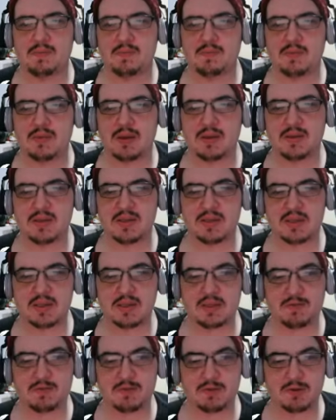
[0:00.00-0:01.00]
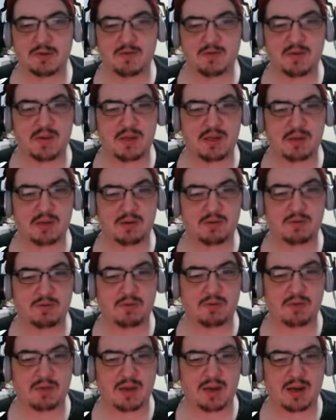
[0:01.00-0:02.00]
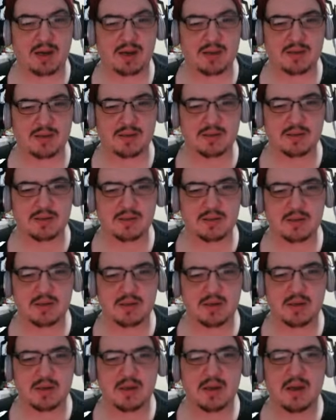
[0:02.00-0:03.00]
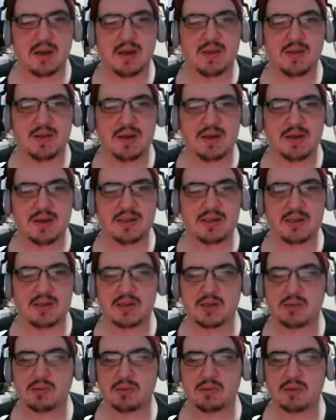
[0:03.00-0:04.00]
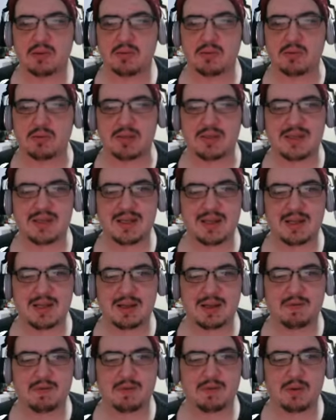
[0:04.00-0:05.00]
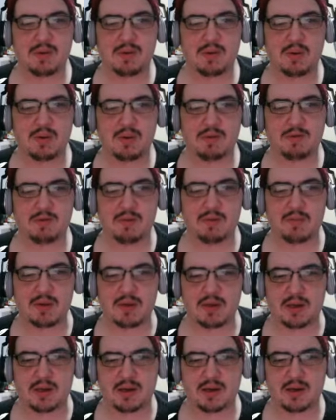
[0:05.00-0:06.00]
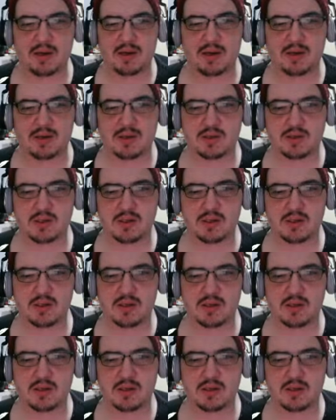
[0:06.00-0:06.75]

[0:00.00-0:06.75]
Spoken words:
And this is the first video for that island. That is actually really cool. It's not that far away from the dock, actually.